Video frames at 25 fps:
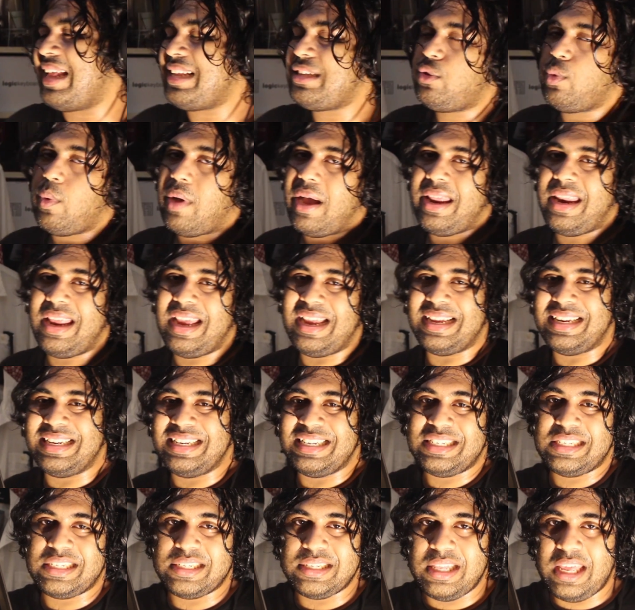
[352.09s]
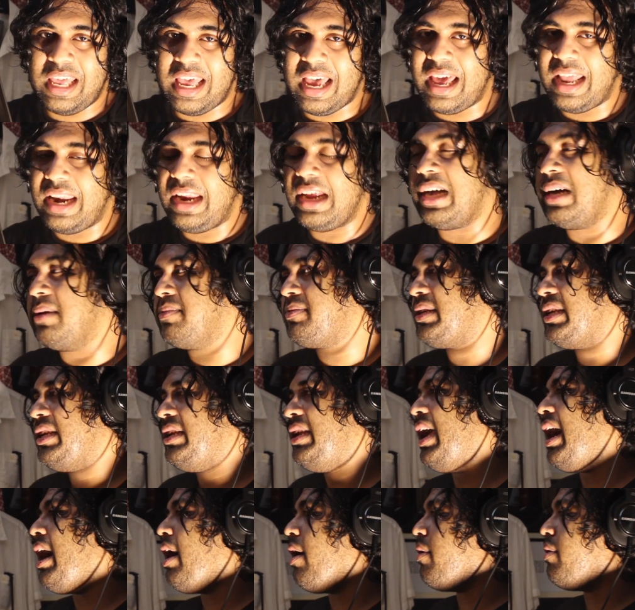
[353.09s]
that's why they initially had it
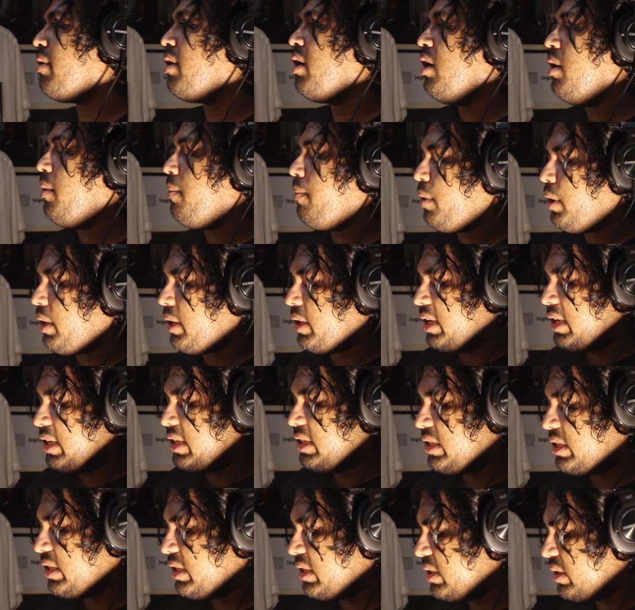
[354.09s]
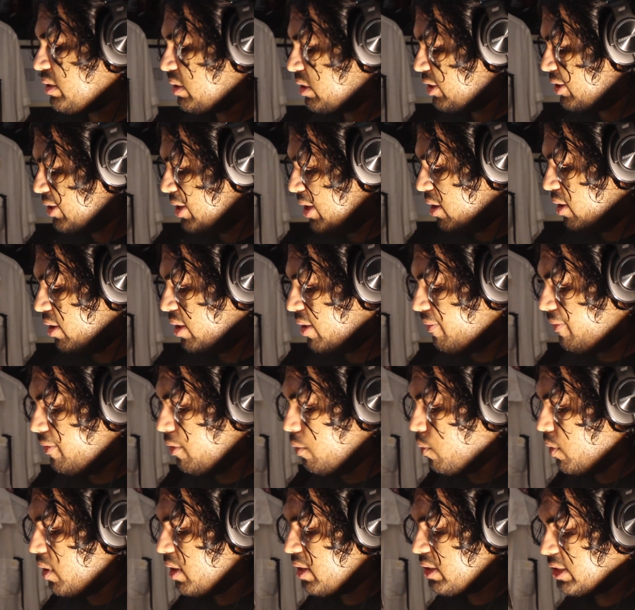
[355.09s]
upside down. But this is still, if
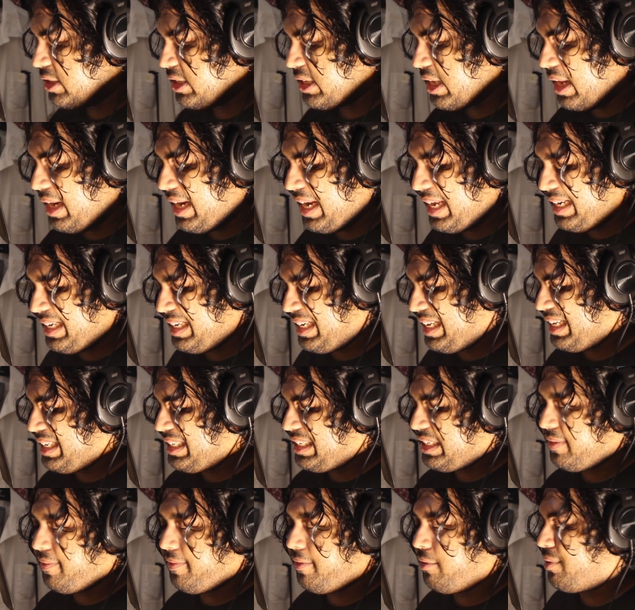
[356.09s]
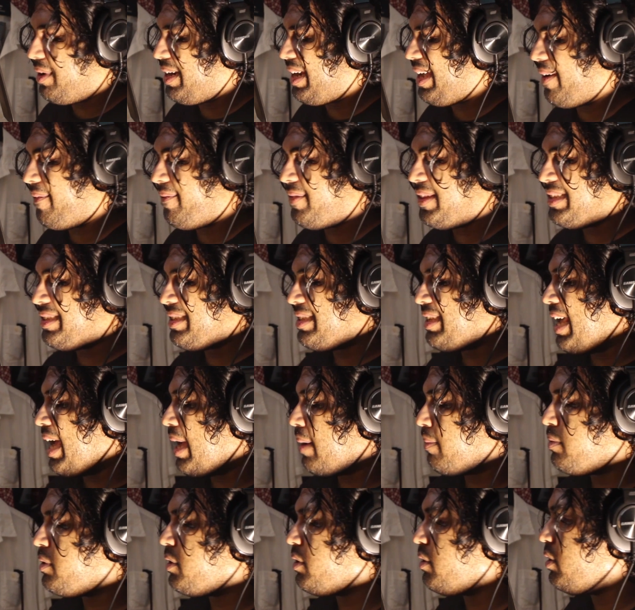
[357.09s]
you want to sound like this, if you want to have this
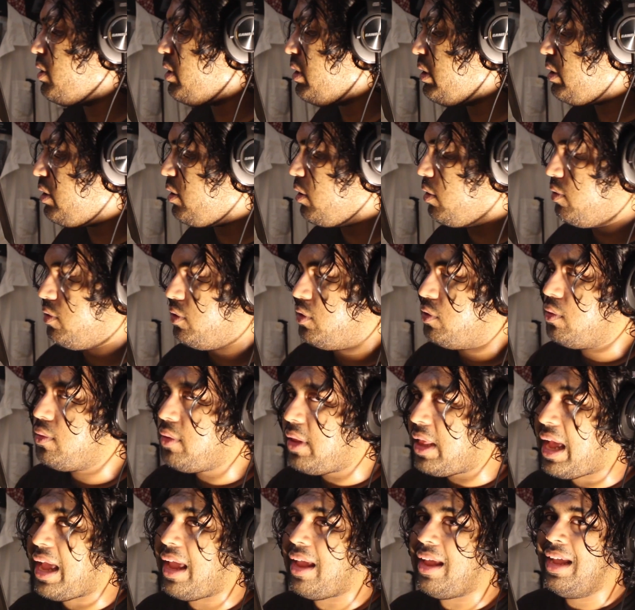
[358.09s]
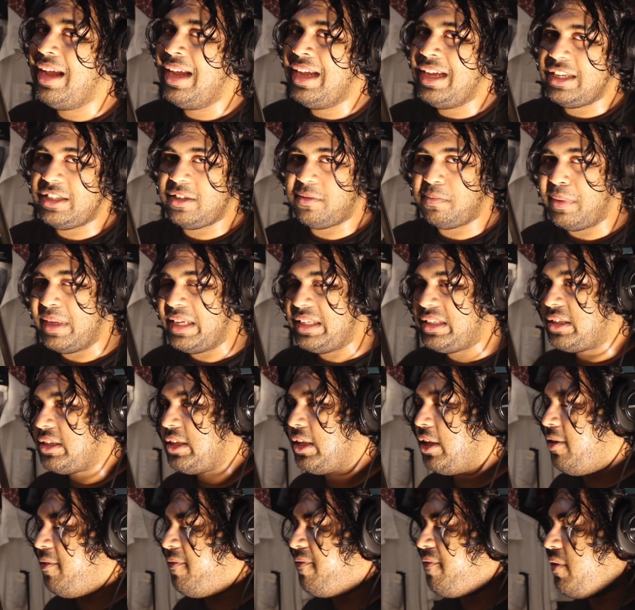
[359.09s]
capture, you can still do that. It's
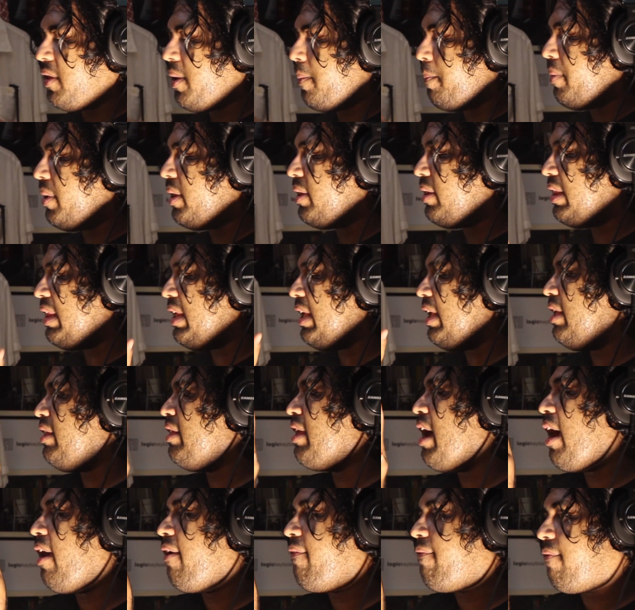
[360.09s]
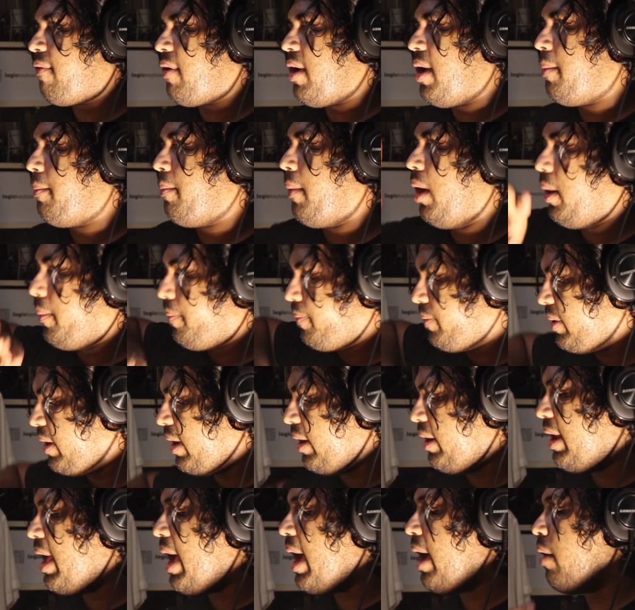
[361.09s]
basically flipping the diaphragm
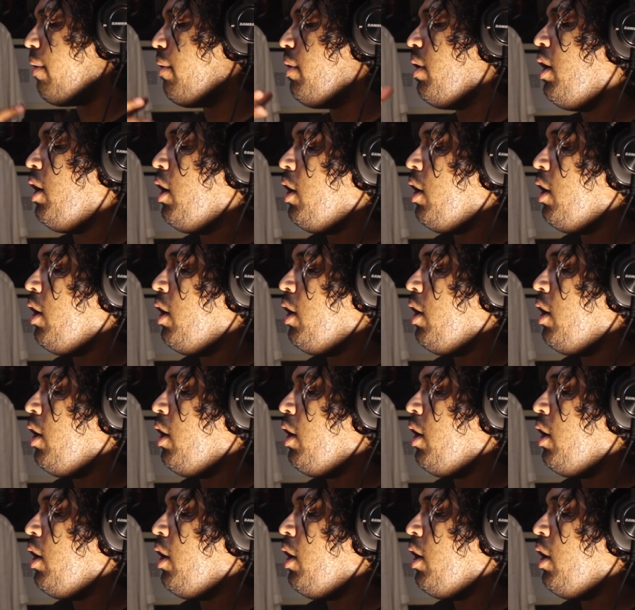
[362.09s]
upside down,